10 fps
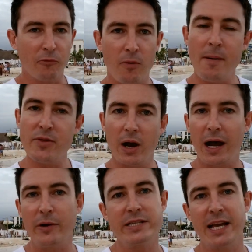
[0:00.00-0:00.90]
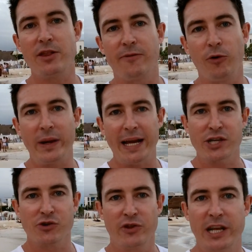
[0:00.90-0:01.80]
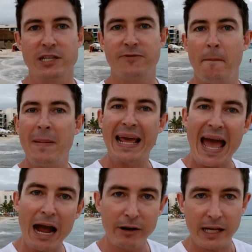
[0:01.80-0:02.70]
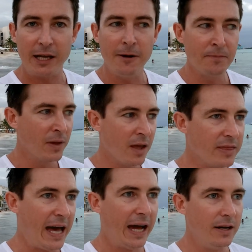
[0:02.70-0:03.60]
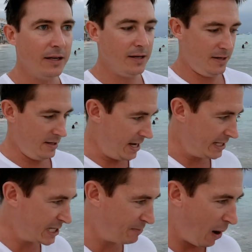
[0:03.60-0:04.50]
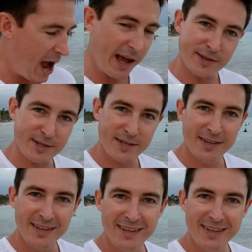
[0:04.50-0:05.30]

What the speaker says: Remember that I always say on the 4-Week Natural that it's familiarity that inspires